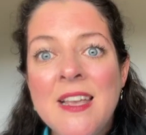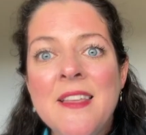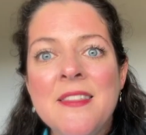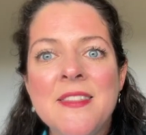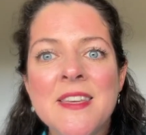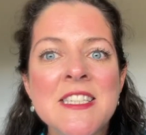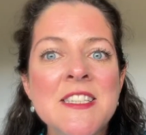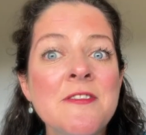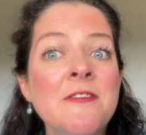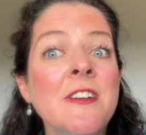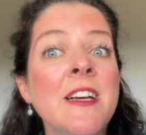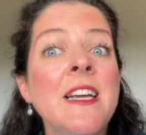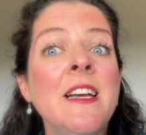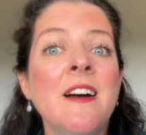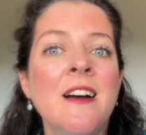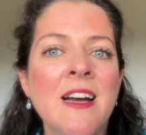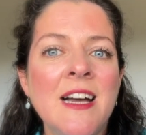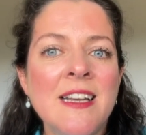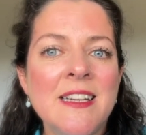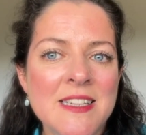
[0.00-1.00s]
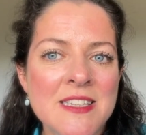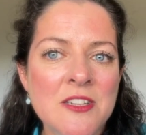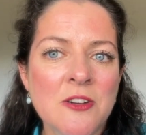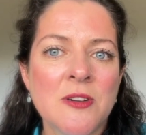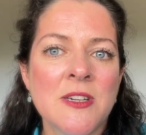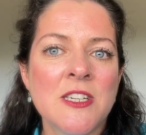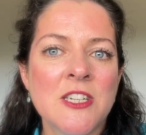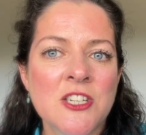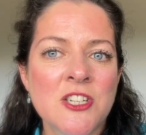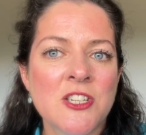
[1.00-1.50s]
This free guide is
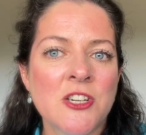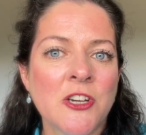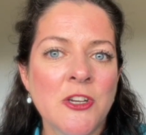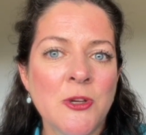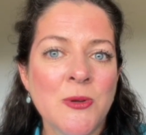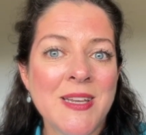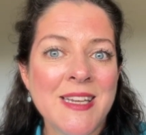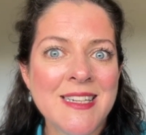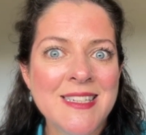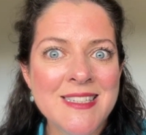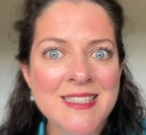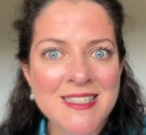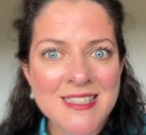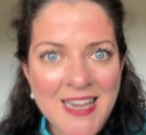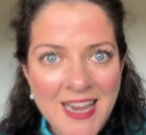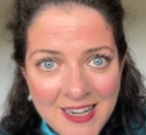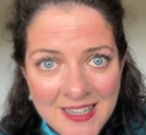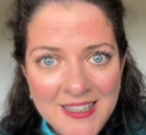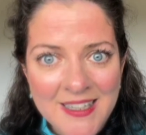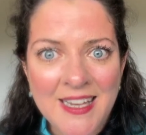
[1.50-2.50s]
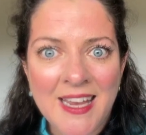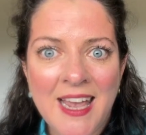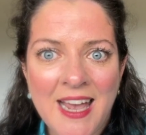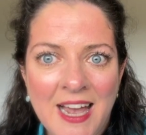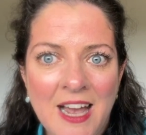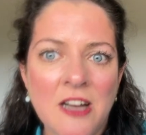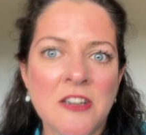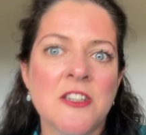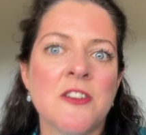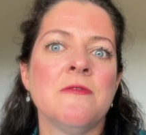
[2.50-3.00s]
going to show you exactly
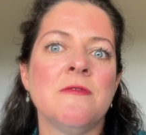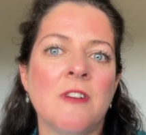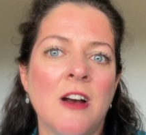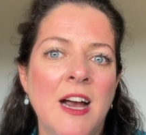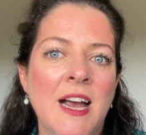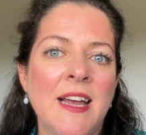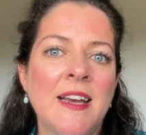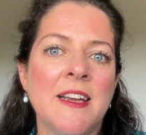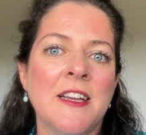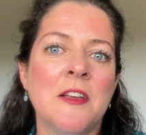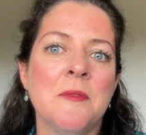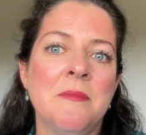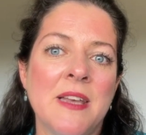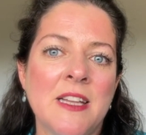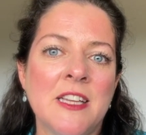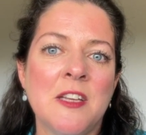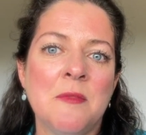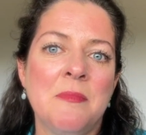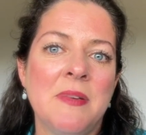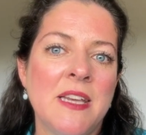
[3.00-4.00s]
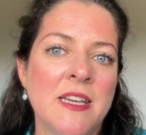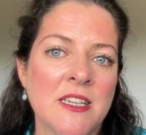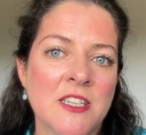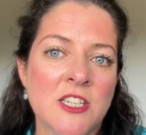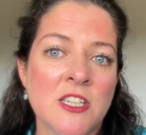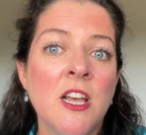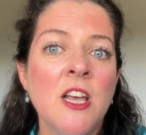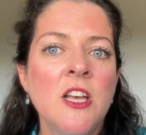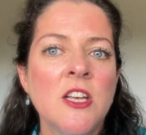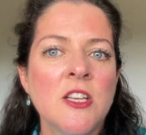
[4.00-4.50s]
how to write a compelling
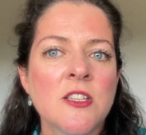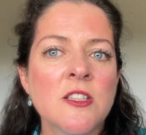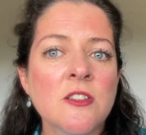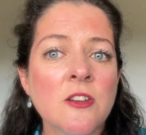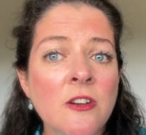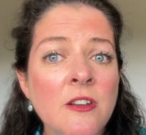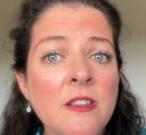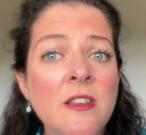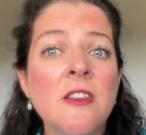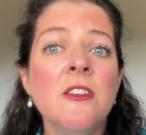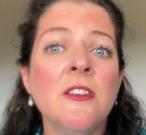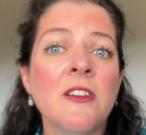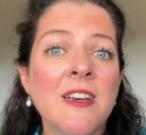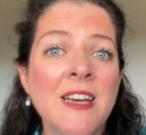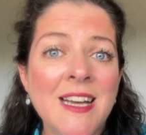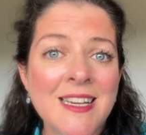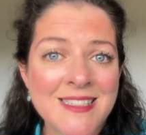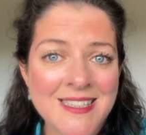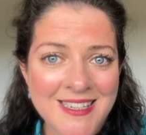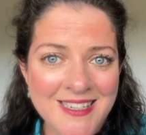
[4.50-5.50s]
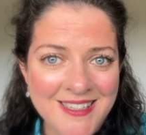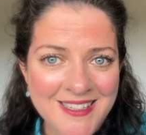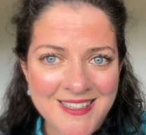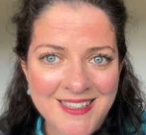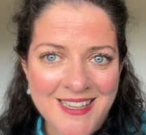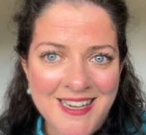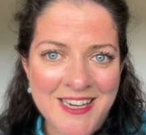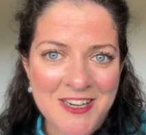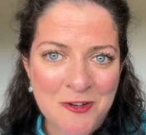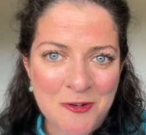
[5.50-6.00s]
pitch so that you can
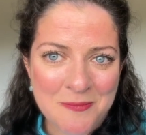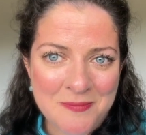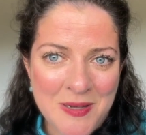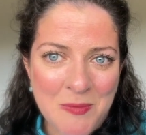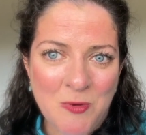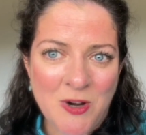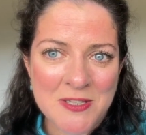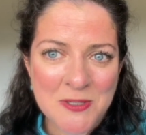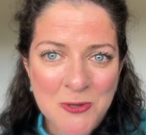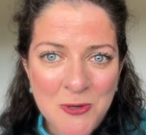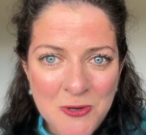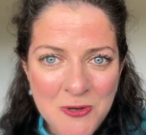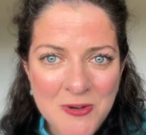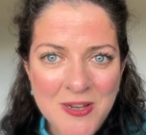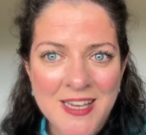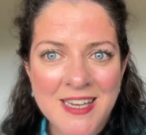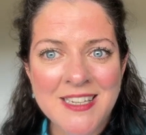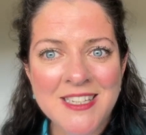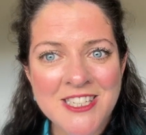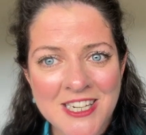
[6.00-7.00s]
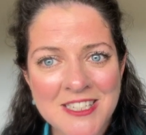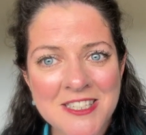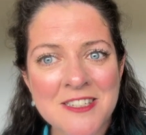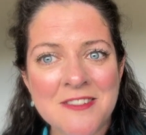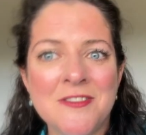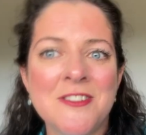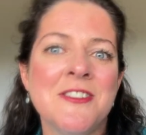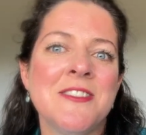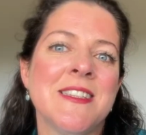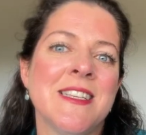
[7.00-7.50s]
articulate your memoir's hook in just a
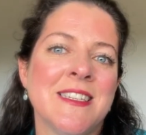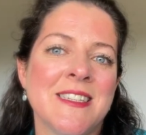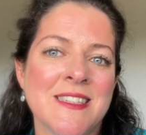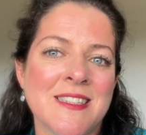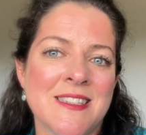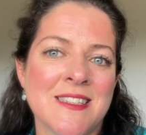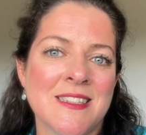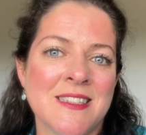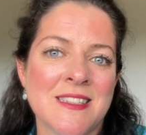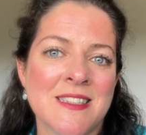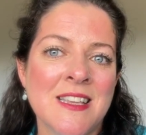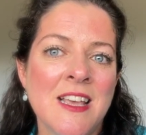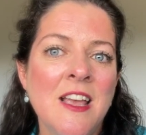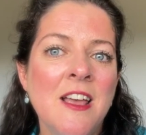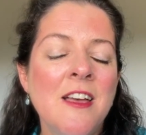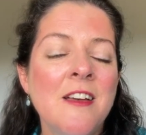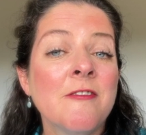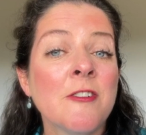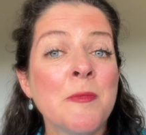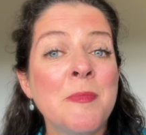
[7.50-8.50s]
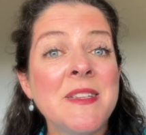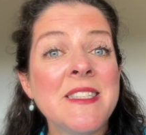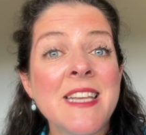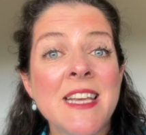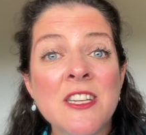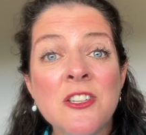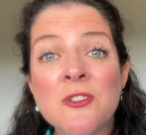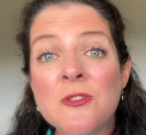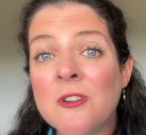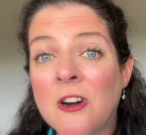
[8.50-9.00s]
few sentences for a
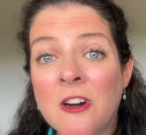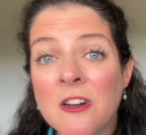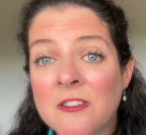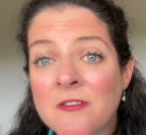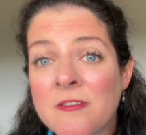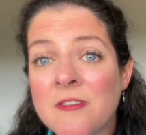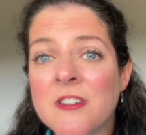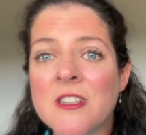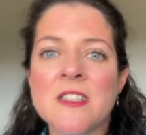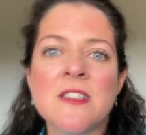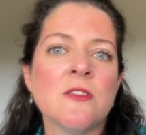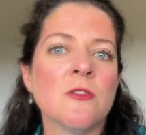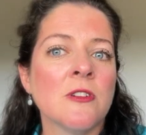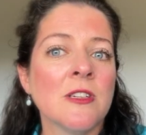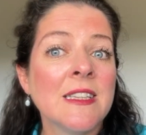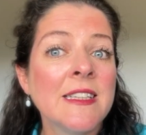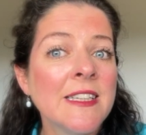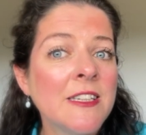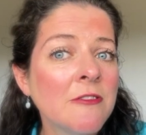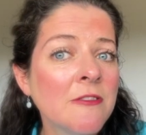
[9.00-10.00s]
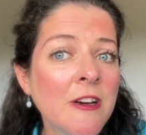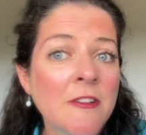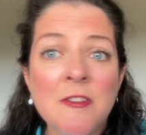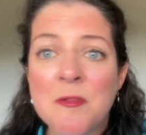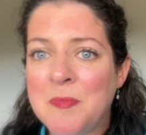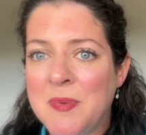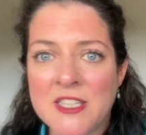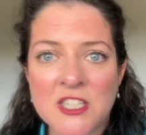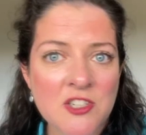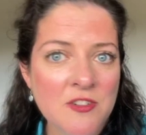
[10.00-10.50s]
potential conference or a literary
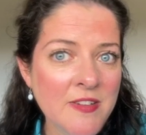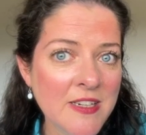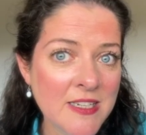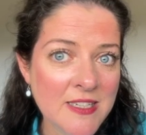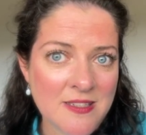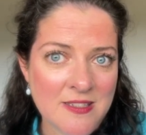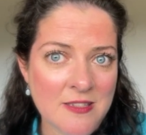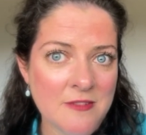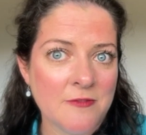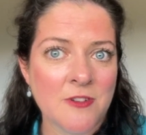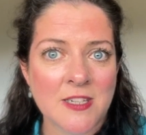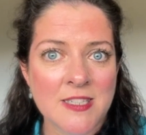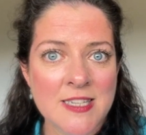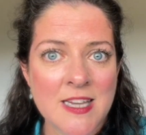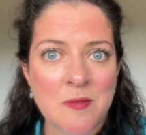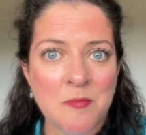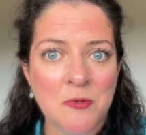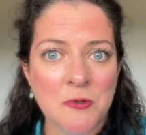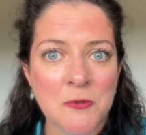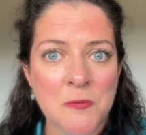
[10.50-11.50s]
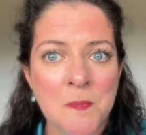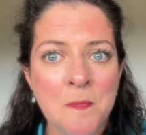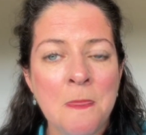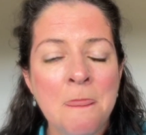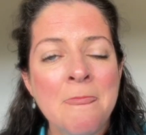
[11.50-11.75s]
pitch fest, for example.